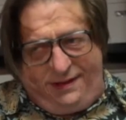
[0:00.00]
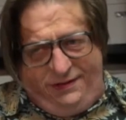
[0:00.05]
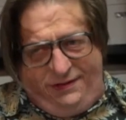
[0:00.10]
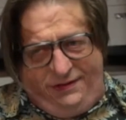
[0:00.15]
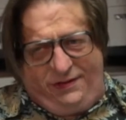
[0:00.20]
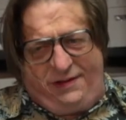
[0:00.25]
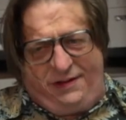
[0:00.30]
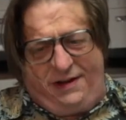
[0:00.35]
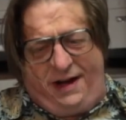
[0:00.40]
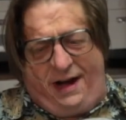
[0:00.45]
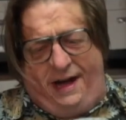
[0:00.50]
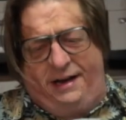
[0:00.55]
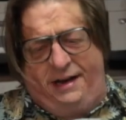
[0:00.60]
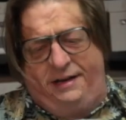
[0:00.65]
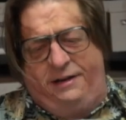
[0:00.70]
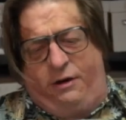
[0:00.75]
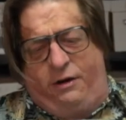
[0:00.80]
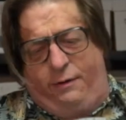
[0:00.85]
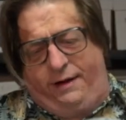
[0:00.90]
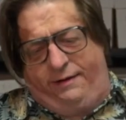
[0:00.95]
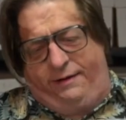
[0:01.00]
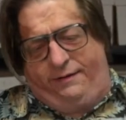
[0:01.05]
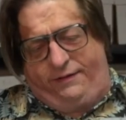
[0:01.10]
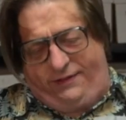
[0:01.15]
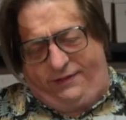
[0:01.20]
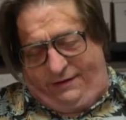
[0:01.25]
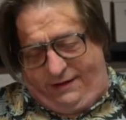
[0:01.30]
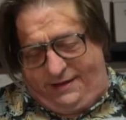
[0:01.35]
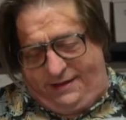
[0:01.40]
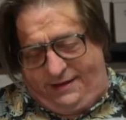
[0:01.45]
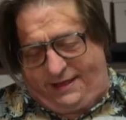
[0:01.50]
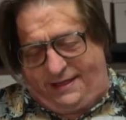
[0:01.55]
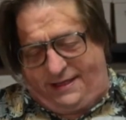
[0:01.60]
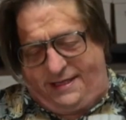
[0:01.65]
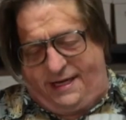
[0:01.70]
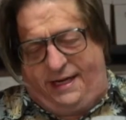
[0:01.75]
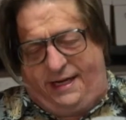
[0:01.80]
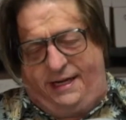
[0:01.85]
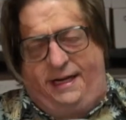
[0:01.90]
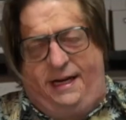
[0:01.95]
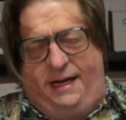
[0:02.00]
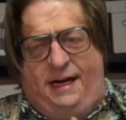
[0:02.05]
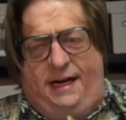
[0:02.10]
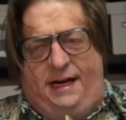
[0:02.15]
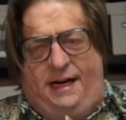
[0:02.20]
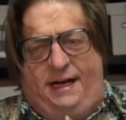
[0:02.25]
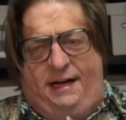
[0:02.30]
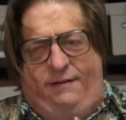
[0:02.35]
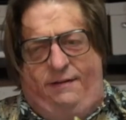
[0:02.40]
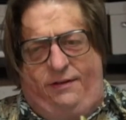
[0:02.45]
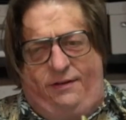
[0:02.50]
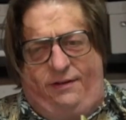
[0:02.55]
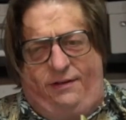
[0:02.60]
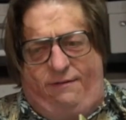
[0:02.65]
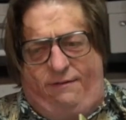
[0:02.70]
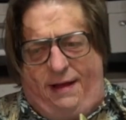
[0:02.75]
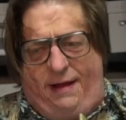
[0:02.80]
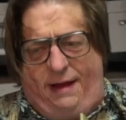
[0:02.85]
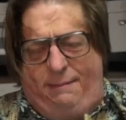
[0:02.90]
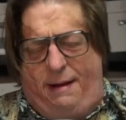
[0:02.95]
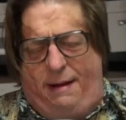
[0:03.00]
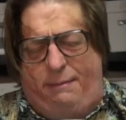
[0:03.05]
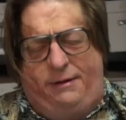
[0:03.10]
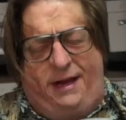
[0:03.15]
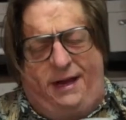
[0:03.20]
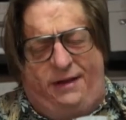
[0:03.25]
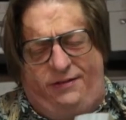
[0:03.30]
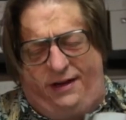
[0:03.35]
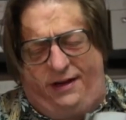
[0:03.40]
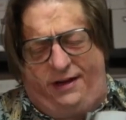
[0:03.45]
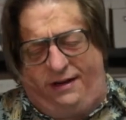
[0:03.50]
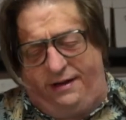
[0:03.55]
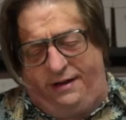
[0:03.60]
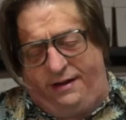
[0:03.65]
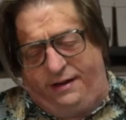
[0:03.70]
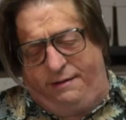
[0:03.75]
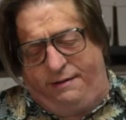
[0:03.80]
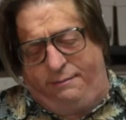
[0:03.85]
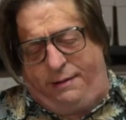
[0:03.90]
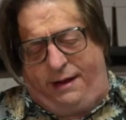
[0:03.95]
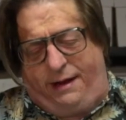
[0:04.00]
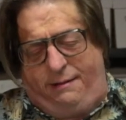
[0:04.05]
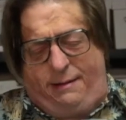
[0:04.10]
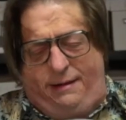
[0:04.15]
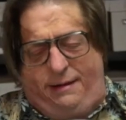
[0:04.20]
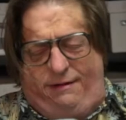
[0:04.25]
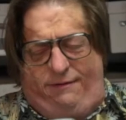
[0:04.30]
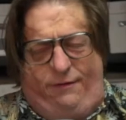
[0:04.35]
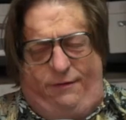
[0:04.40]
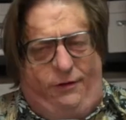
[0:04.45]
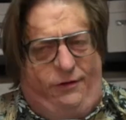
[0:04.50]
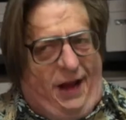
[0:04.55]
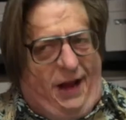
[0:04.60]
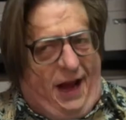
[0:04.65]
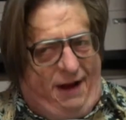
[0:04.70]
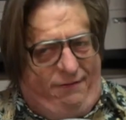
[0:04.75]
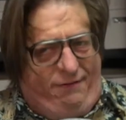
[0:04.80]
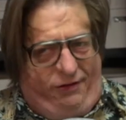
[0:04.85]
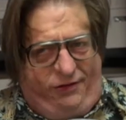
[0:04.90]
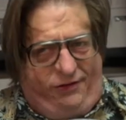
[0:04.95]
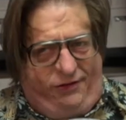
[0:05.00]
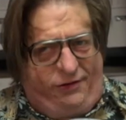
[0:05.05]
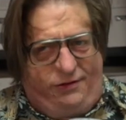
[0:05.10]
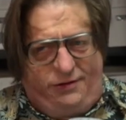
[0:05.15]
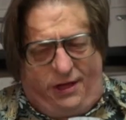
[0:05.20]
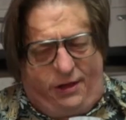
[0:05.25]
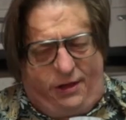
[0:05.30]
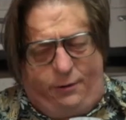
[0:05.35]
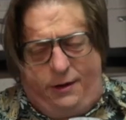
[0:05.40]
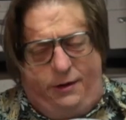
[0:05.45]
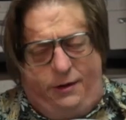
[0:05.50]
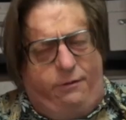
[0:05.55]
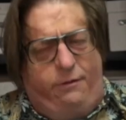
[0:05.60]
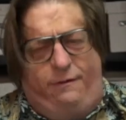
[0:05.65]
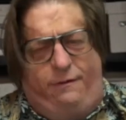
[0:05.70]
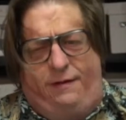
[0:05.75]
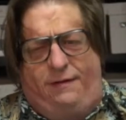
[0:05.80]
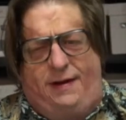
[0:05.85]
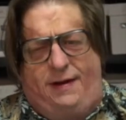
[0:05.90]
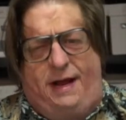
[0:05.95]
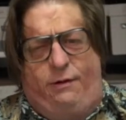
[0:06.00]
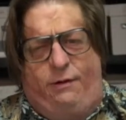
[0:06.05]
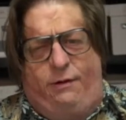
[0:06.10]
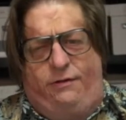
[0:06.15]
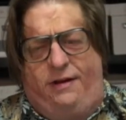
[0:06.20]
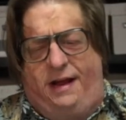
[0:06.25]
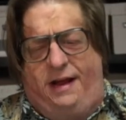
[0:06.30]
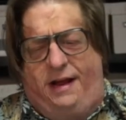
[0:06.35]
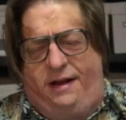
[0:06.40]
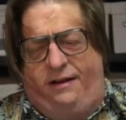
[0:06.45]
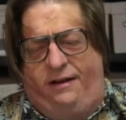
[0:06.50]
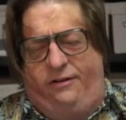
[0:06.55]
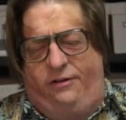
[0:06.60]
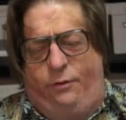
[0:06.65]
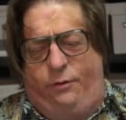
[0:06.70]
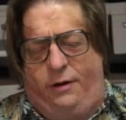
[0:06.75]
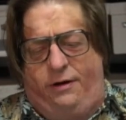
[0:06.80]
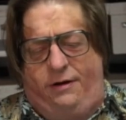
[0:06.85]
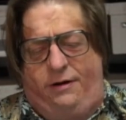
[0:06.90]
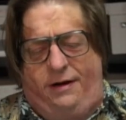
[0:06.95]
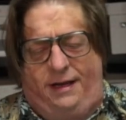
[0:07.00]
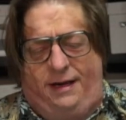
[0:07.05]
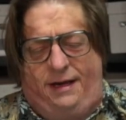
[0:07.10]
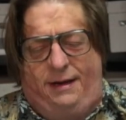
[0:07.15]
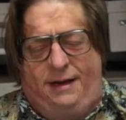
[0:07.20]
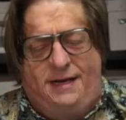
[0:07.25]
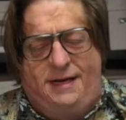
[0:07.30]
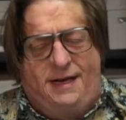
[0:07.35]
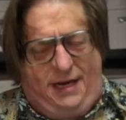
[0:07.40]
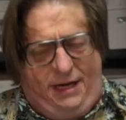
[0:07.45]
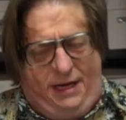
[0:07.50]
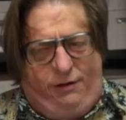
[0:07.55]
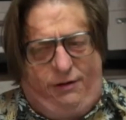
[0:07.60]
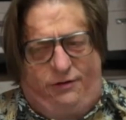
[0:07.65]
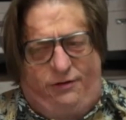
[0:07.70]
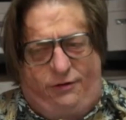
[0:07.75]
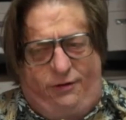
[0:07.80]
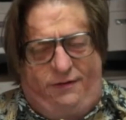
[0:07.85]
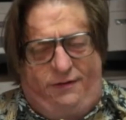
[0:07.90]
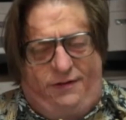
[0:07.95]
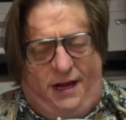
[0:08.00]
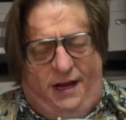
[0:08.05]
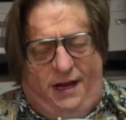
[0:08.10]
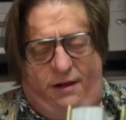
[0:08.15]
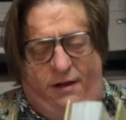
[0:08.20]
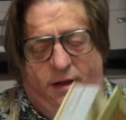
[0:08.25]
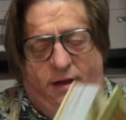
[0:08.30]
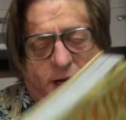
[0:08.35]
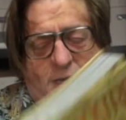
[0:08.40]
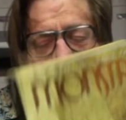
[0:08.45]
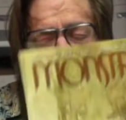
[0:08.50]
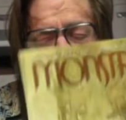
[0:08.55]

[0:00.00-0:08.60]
this is an ongoing series. Like I said, this is I'm guessing probably about the first half of the series. Although I don't know if they've announced an ending to it or anything. You can sort of tell